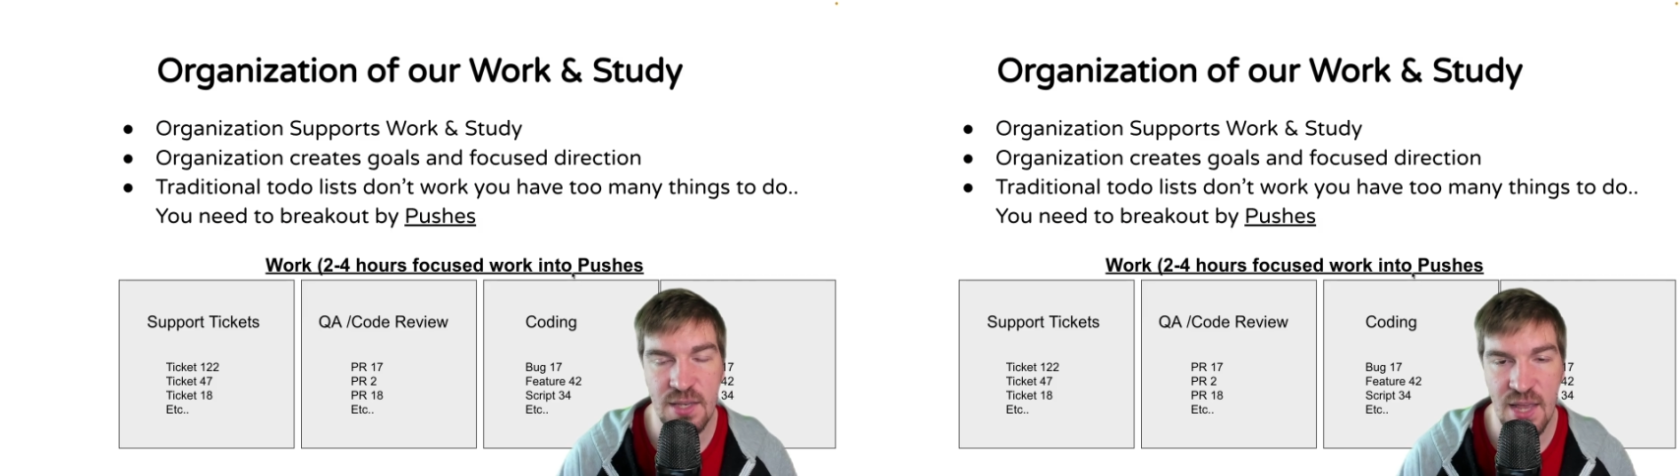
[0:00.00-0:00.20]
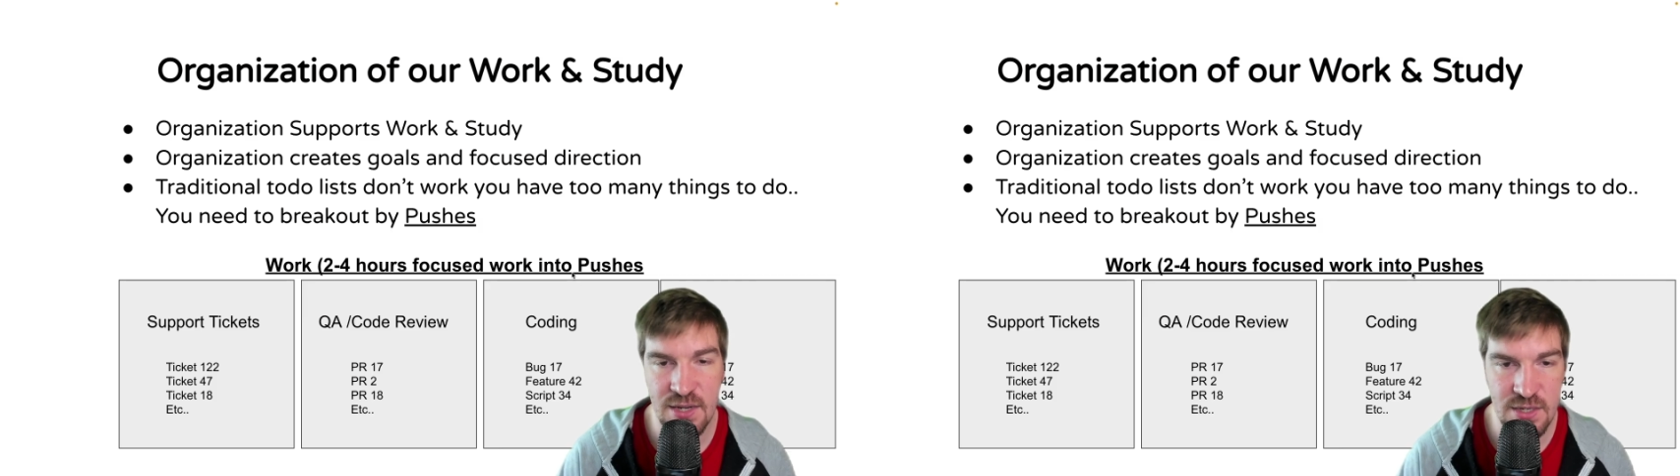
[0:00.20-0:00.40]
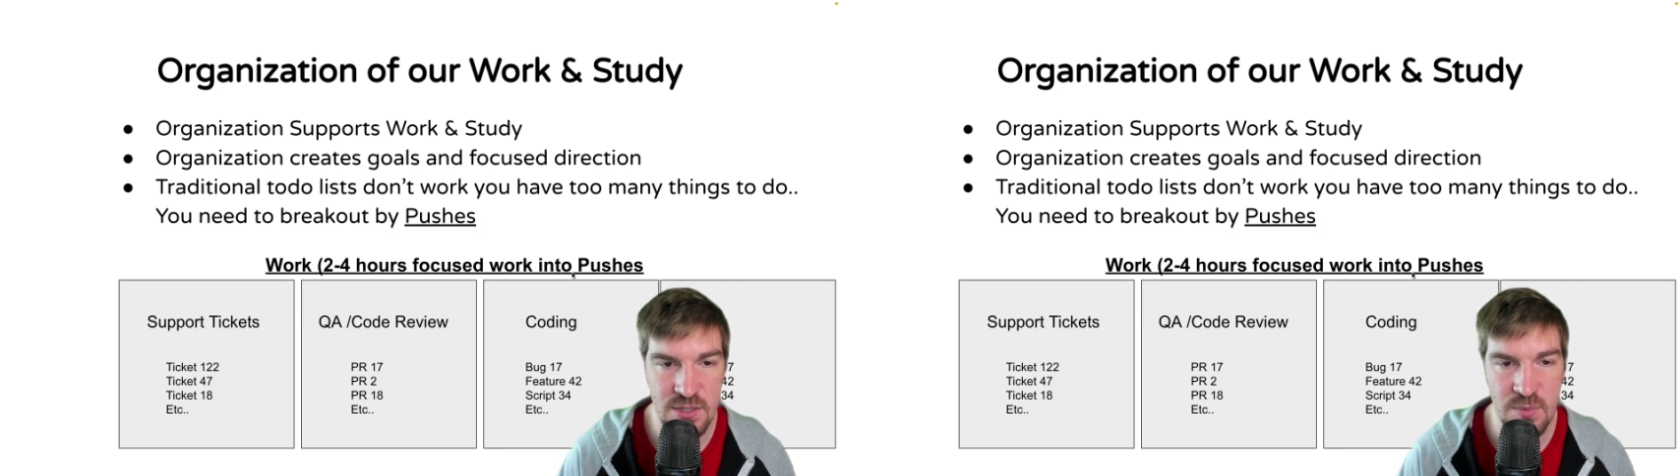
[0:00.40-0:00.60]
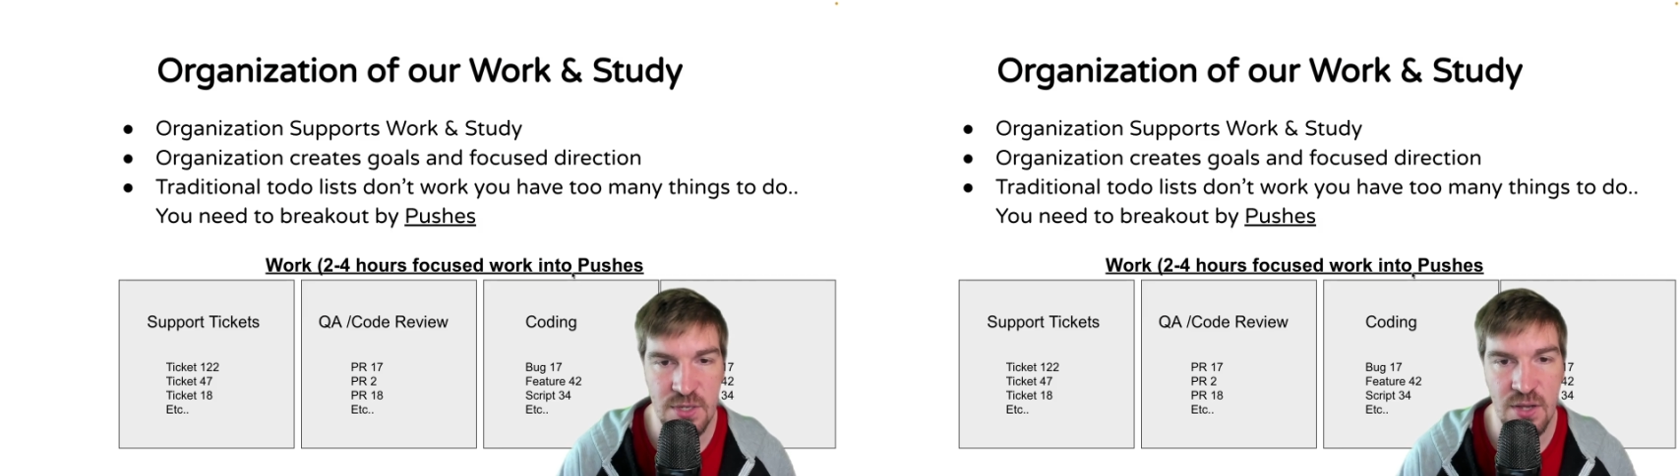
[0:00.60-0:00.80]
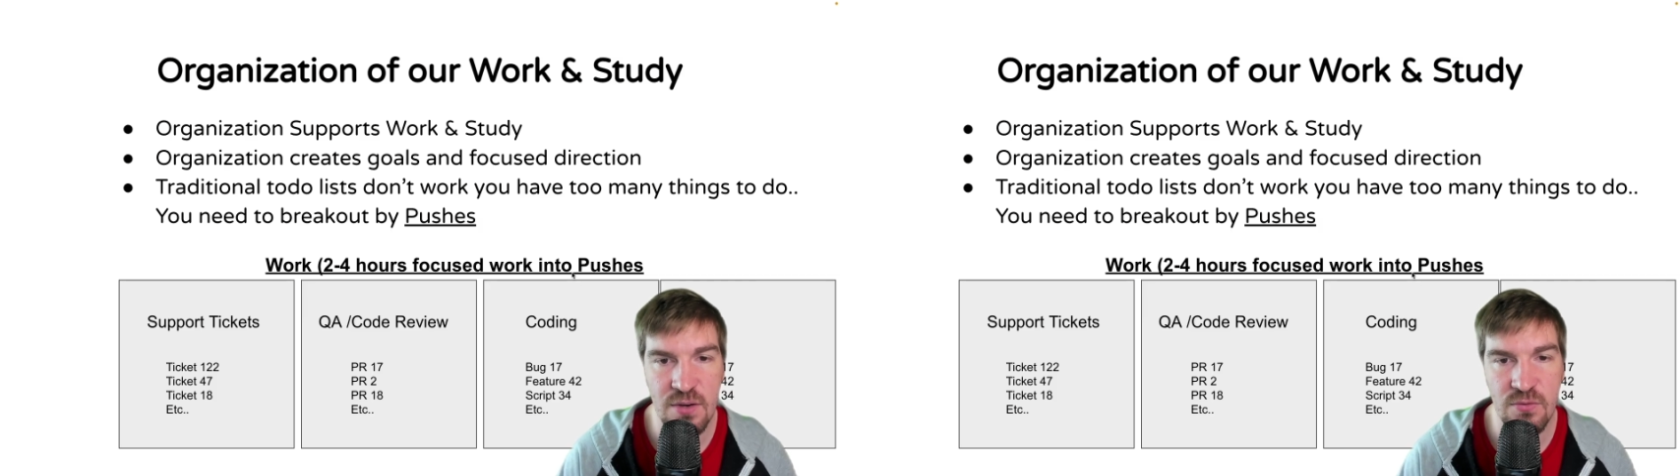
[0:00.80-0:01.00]
that needs to
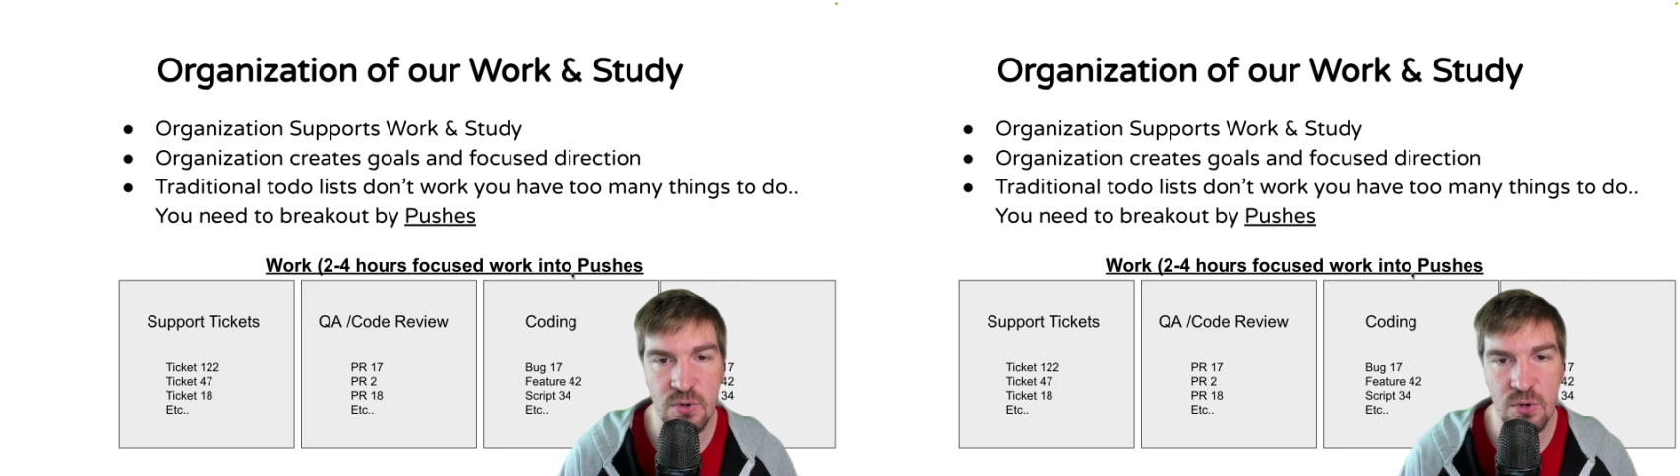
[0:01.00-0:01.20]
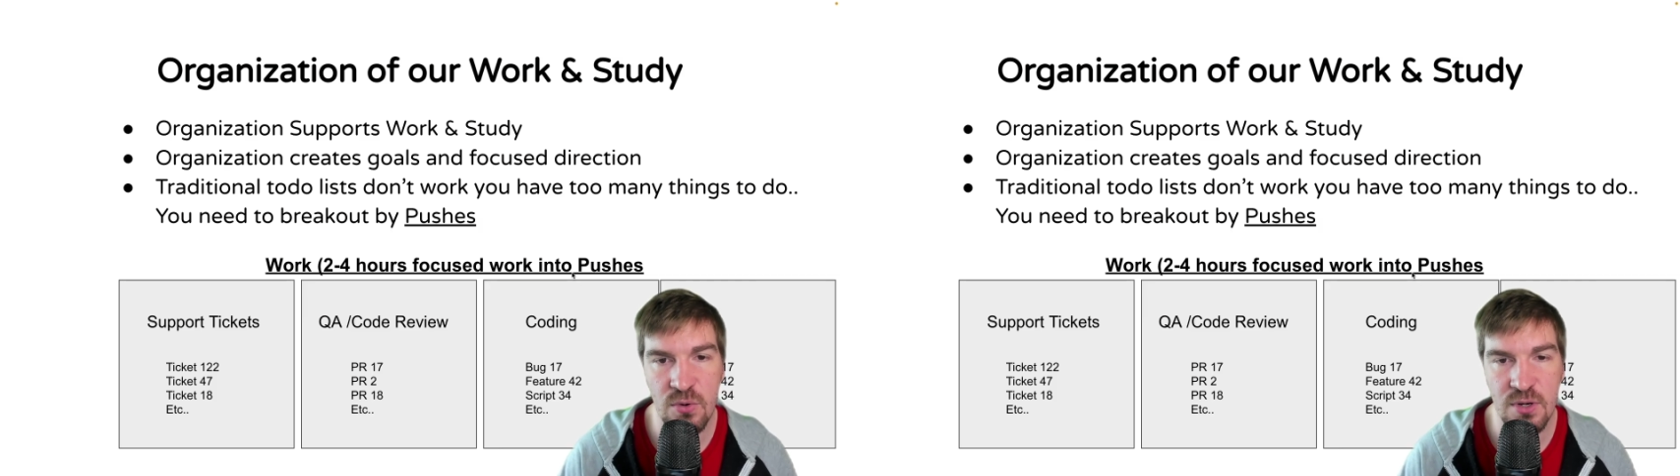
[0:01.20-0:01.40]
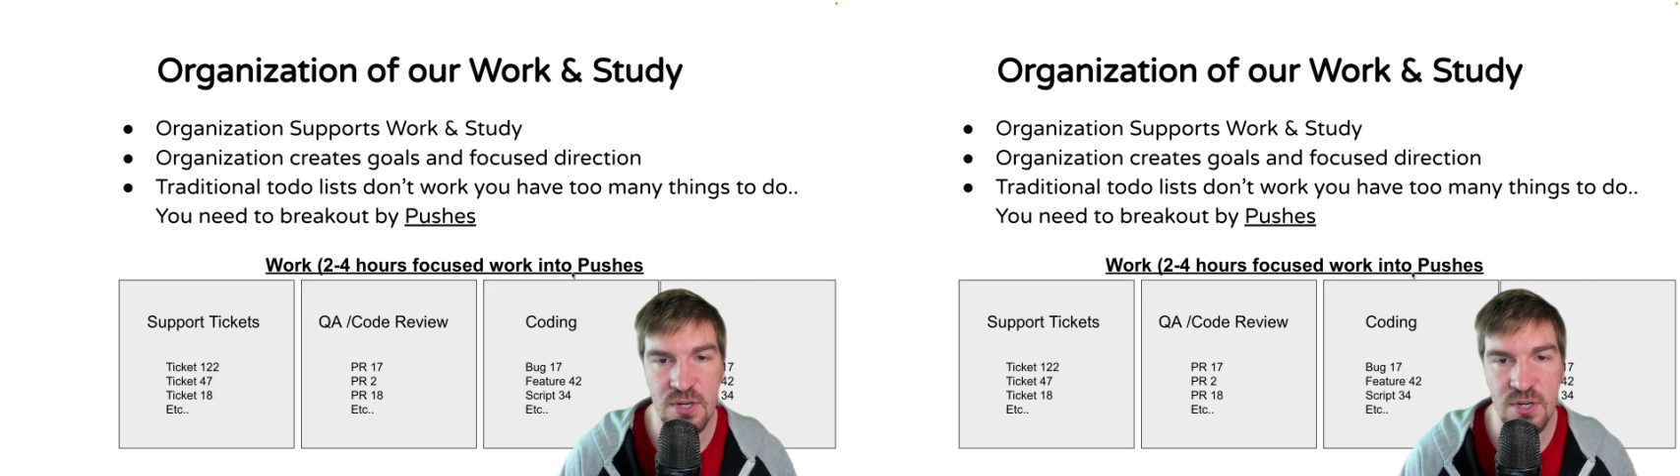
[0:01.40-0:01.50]
be done for your